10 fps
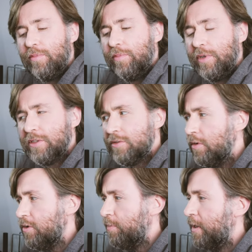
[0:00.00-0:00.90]
But it's
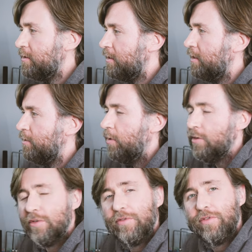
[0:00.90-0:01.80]
not the best thing in the
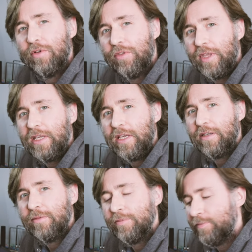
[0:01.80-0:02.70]
world for thinking.